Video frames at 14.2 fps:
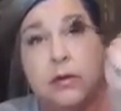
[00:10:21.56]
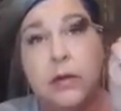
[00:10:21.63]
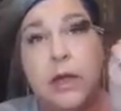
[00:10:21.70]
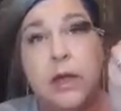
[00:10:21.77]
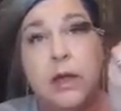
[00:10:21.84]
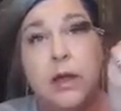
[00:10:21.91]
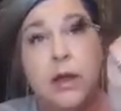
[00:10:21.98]

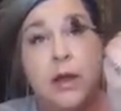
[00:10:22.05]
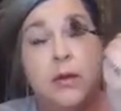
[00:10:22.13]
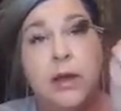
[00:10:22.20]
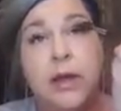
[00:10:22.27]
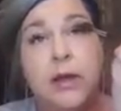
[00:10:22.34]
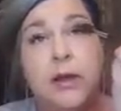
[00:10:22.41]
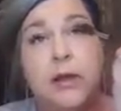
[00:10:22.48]
Hello,
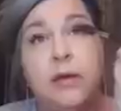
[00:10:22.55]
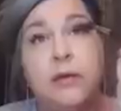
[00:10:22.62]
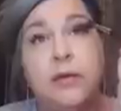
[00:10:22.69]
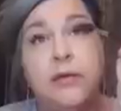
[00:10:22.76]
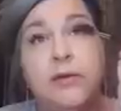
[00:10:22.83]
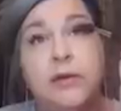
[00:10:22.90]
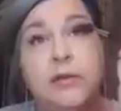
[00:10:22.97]
hello.
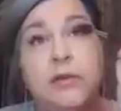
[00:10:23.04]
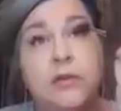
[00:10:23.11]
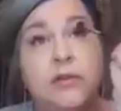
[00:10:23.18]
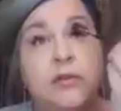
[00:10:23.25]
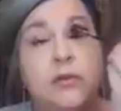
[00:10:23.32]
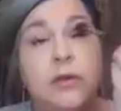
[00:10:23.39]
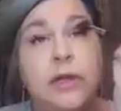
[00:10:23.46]
If you're
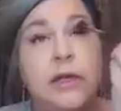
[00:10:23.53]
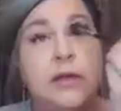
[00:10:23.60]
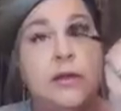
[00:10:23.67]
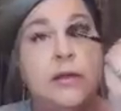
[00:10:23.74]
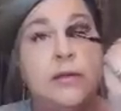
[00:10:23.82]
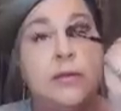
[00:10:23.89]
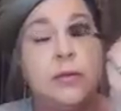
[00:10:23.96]
just joining
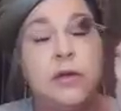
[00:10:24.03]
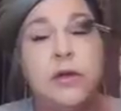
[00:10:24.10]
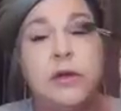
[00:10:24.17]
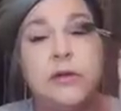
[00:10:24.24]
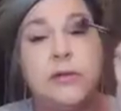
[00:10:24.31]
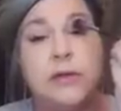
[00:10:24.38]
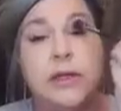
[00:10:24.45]
us, we're
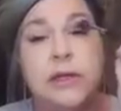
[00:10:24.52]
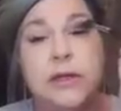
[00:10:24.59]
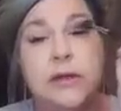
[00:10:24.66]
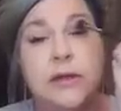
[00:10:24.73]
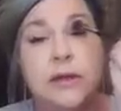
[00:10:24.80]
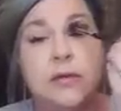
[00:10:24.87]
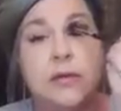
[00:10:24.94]
not doing
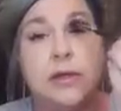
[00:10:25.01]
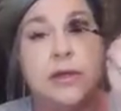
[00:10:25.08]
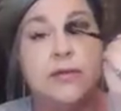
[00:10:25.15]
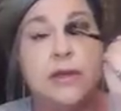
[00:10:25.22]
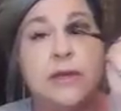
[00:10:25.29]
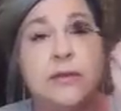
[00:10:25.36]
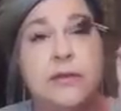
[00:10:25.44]
anything really
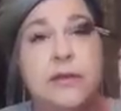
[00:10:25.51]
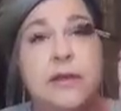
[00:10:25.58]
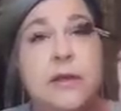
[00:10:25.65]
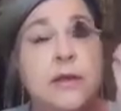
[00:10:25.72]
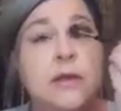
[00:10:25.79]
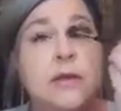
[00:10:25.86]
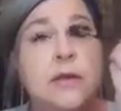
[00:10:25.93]
fancy.
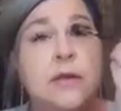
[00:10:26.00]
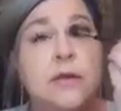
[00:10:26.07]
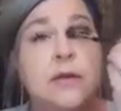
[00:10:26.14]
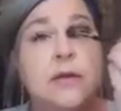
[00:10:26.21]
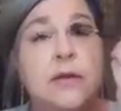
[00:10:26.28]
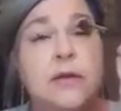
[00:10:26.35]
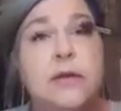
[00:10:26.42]

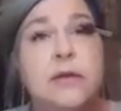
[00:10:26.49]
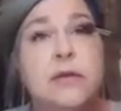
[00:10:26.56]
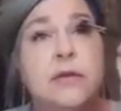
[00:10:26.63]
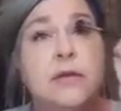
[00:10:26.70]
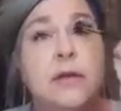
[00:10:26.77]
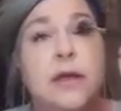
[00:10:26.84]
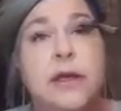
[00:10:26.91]

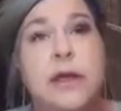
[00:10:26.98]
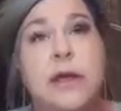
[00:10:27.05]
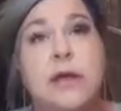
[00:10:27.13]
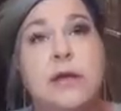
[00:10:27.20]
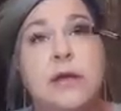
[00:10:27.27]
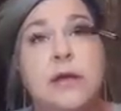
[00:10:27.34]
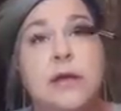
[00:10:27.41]
Not
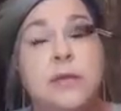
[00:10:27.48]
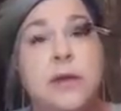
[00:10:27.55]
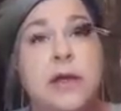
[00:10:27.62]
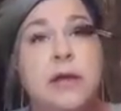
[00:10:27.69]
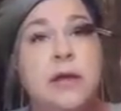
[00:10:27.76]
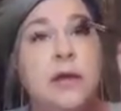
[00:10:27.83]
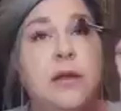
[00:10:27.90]
yet,
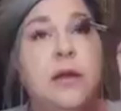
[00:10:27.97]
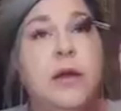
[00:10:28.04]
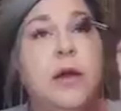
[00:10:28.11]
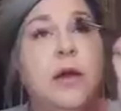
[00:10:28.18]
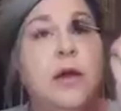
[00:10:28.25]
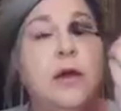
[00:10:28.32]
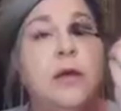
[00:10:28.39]
anyway.
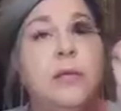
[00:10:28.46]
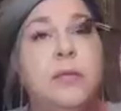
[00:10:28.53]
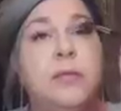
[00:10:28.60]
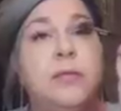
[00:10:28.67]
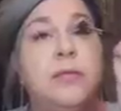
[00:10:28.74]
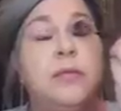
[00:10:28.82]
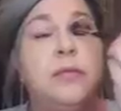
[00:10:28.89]

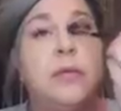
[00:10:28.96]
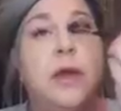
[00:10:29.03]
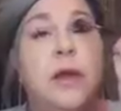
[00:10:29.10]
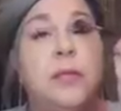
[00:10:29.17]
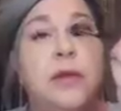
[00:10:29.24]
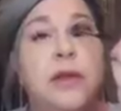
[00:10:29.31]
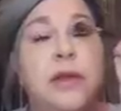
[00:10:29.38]

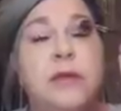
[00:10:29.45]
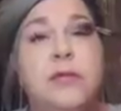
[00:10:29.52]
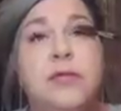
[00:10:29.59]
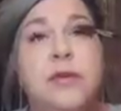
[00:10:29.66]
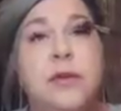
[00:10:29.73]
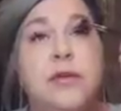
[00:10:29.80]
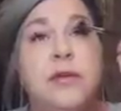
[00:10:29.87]
I'm looking
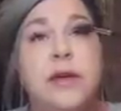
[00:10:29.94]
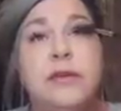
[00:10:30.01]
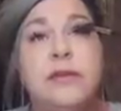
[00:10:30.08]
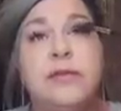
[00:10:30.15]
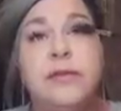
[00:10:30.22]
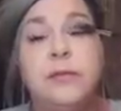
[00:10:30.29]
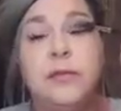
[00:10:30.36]
for
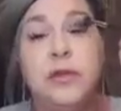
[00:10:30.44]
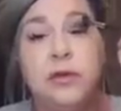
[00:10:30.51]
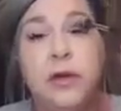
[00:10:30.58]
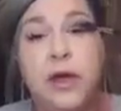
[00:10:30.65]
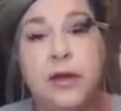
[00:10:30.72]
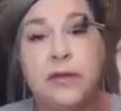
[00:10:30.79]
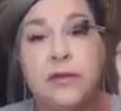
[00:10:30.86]
advice from you
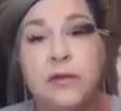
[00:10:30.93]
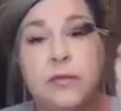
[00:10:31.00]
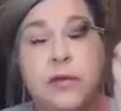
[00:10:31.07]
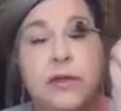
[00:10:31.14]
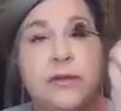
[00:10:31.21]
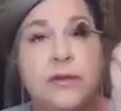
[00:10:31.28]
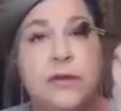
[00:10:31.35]
guys on
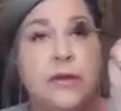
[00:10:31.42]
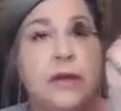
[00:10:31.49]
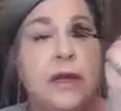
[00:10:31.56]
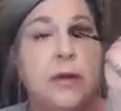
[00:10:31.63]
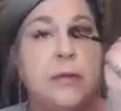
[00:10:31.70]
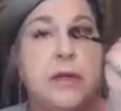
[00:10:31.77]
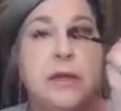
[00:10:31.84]
what to do
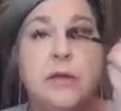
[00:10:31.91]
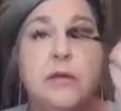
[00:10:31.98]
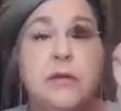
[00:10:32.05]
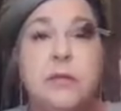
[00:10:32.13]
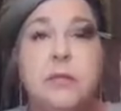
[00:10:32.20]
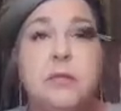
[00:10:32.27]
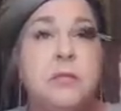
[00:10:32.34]
today
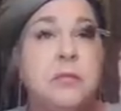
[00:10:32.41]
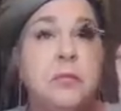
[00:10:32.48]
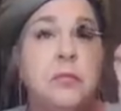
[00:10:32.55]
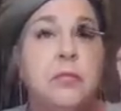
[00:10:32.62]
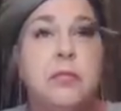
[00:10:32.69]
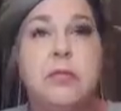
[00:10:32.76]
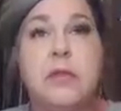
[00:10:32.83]
because,
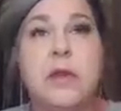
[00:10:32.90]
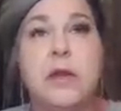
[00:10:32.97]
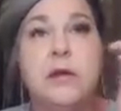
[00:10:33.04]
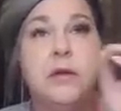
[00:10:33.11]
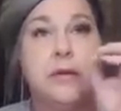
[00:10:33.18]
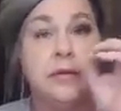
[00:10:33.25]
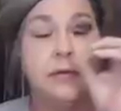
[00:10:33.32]
I
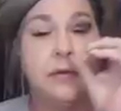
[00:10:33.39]
don't know,